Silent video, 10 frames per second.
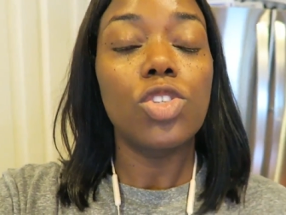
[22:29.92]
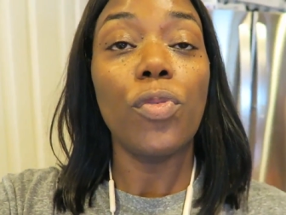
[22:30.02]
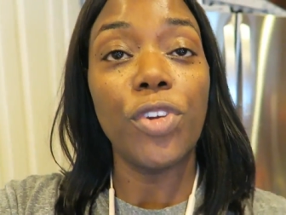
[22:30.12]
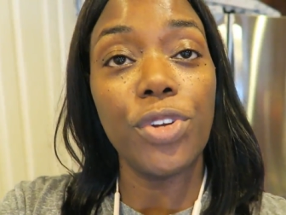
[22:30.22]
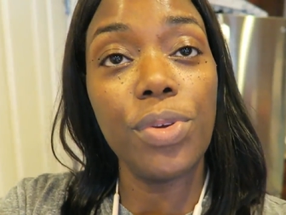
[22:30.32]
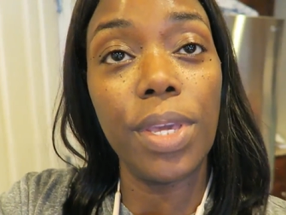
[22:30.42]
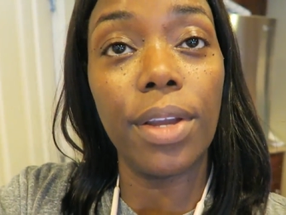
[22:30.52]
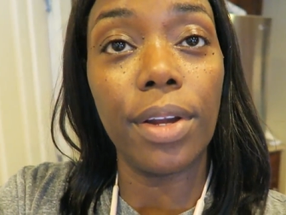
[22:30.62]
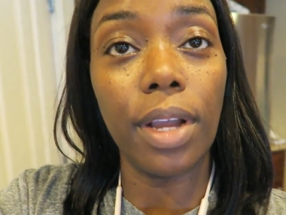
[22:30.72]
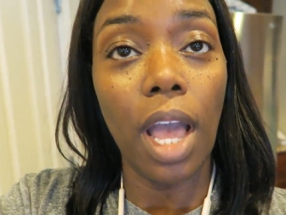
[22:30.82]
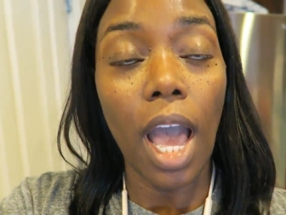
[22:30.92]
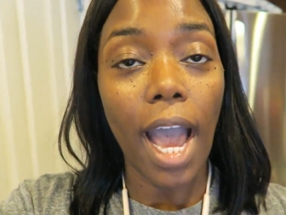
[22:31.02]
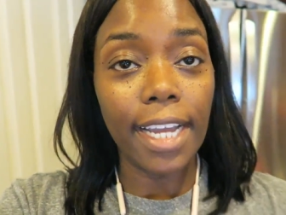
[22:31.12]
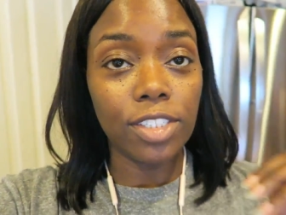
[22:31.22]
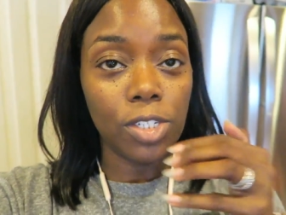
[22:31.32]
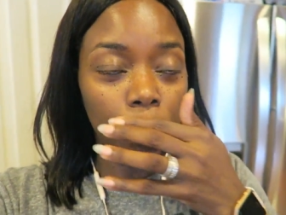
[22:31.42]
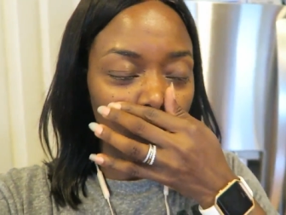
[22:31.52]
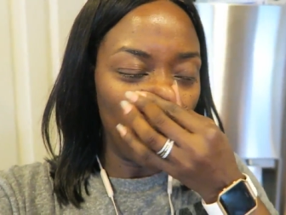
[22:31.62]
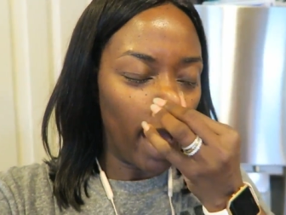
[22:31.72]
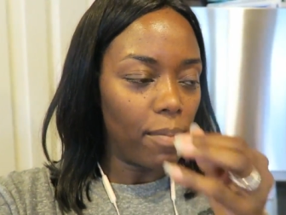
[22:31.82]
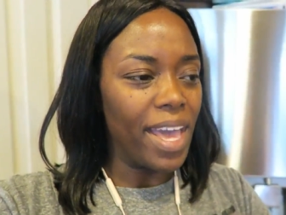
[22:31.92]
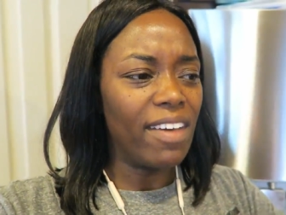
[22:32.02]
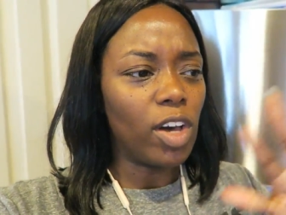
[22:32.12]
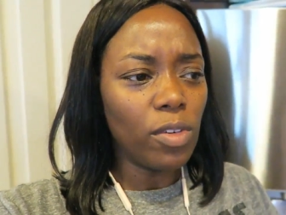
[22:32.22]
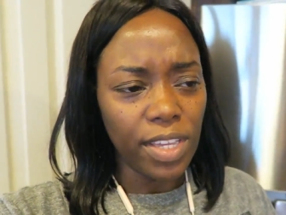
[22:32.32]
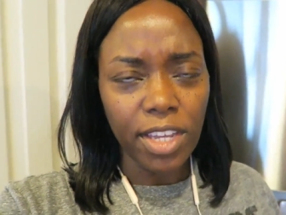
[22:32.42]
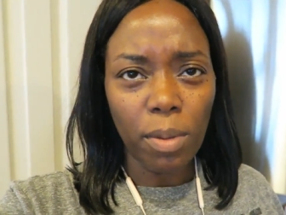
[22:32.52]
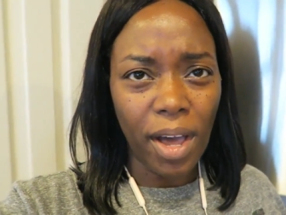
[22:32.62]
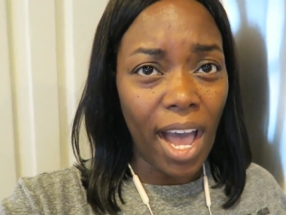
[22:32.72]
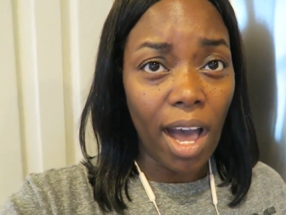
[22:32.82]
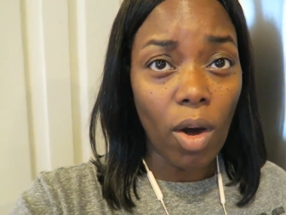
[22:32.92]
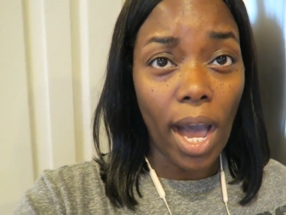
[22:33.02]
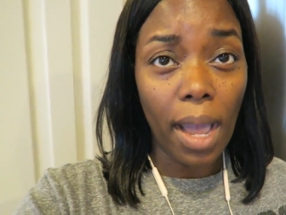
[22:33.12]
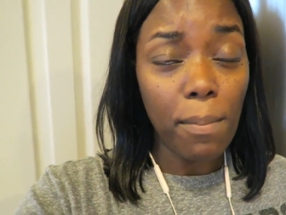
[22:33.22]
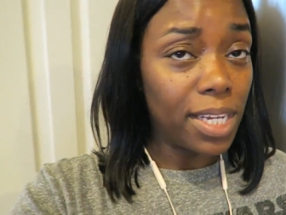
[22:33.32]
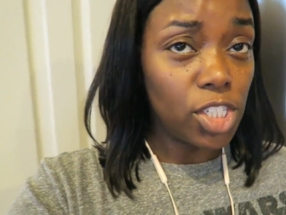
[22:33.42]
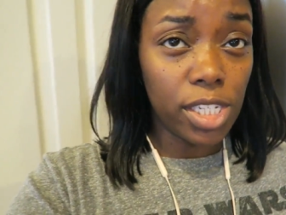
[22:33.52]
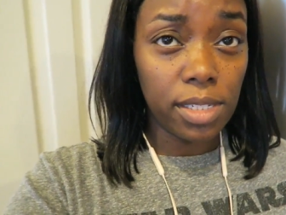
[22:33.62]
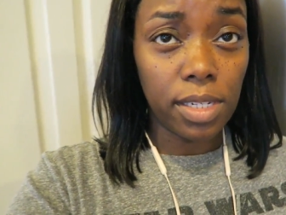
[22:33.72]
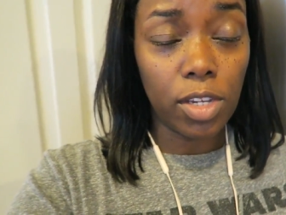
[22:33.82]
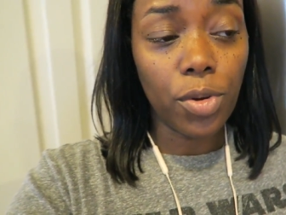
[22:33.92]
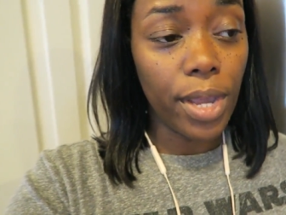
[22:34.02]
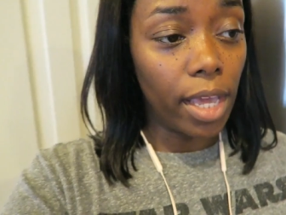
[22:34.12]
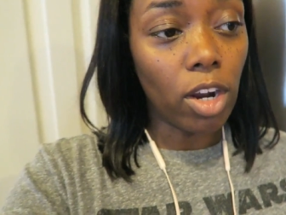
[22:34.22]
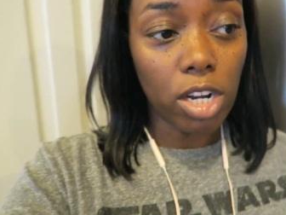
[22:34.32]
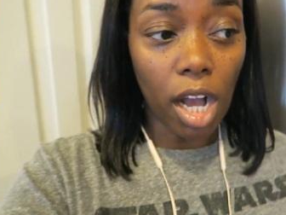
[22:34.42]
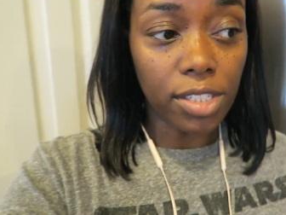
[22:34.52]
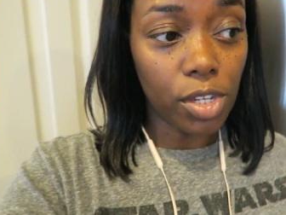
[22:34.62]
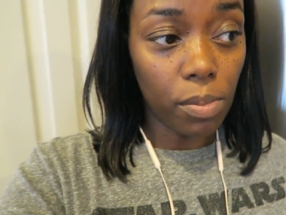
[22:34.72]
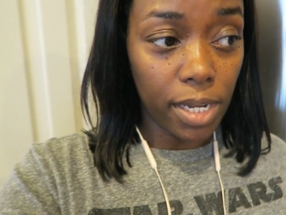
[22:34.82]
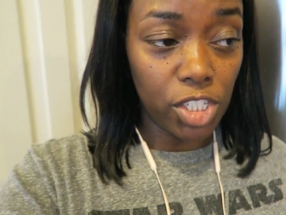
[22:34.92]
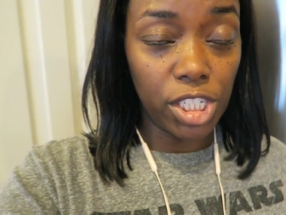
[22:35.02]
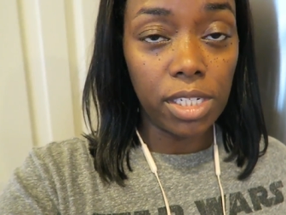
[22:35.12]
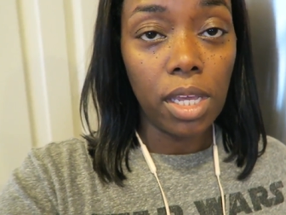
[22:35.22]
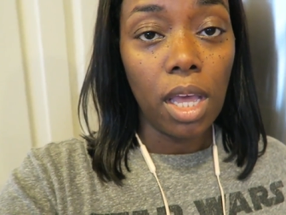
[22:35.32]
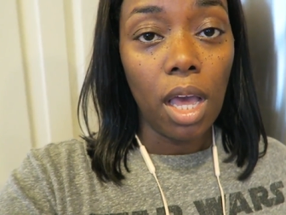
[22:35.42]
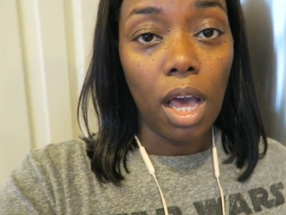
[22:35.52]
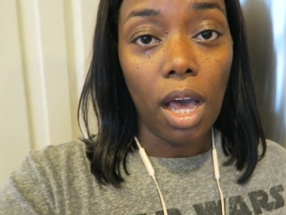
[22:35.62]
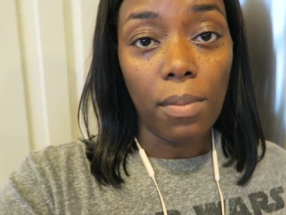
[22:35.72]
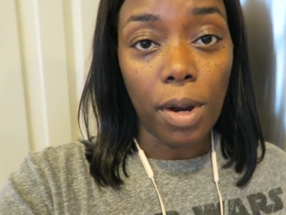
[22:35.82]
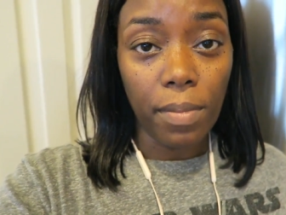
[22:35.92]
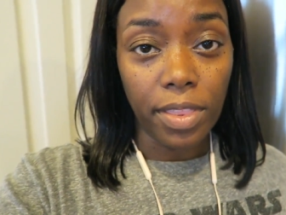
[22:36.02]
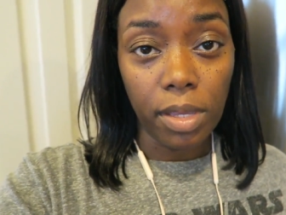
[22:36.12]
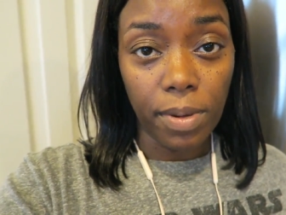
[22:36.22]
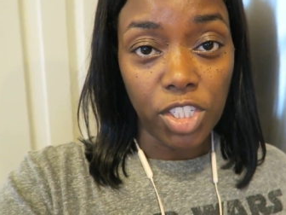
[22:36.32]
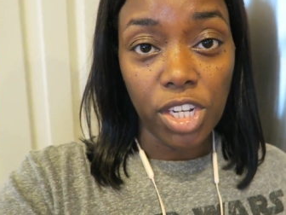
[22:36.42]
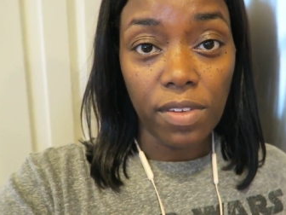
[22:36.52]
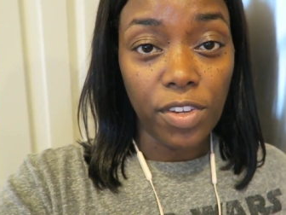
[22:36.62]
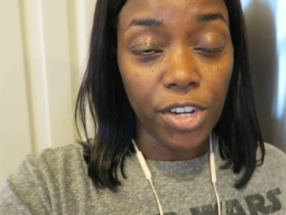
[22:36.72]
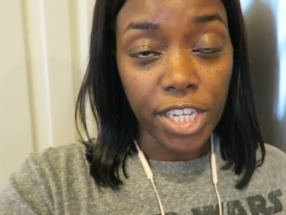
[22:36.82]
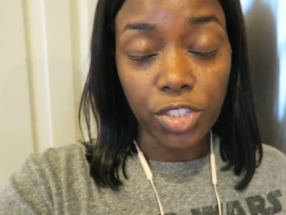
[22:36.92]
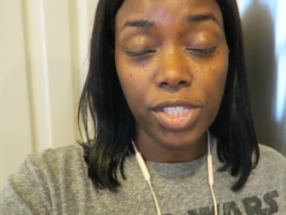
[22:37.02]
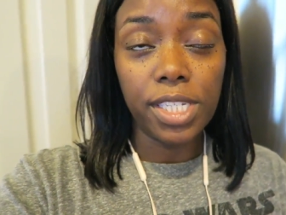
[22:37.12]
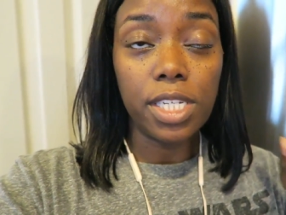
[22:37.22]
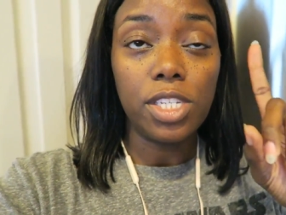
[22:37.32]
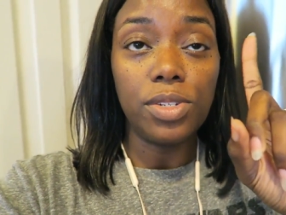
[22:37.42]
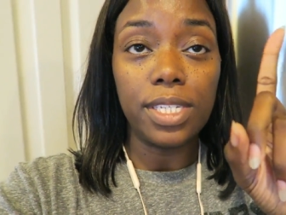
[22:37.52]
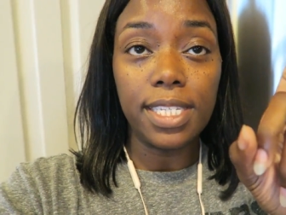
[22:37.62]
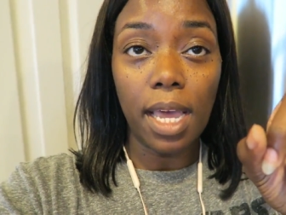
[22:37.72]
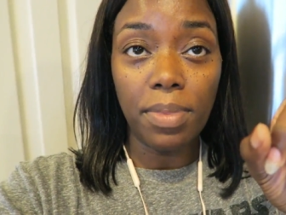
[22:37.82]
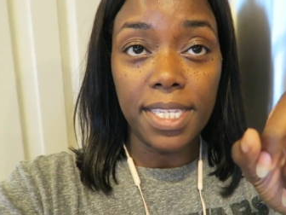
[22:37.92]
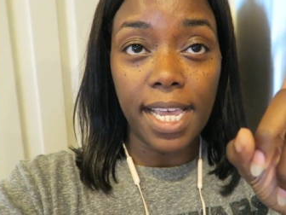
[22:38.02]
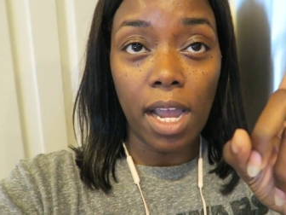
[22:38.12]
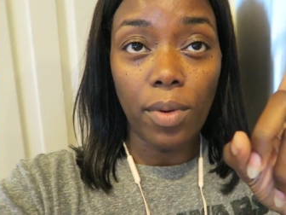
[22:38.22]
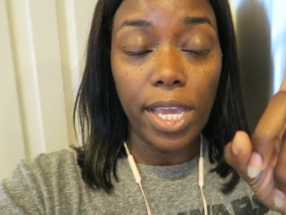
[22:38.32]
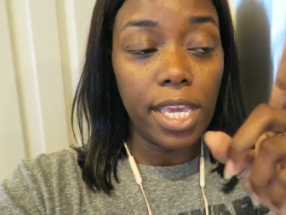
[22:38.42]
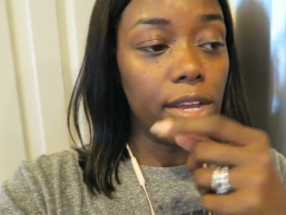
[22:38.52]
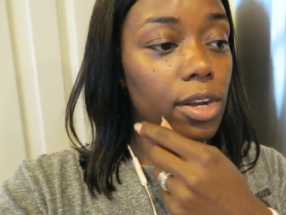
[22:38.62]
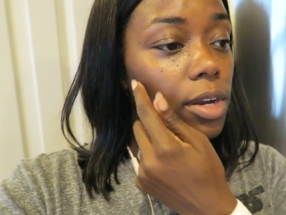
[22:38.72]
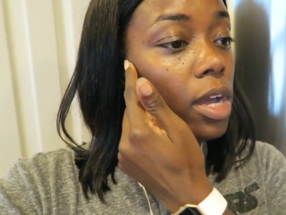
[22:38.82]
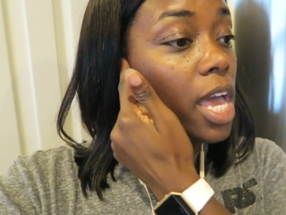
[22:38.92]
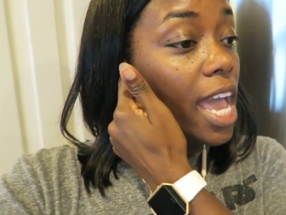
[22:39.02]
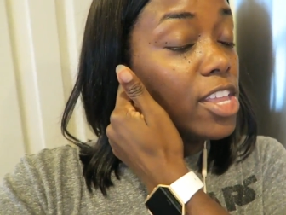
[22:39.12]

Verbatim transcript: So if you're new here, I do, um, I have a whole video about how I budget and create our Costco budget, um, our monthly budget. If you're interested, you can tap this eye right here.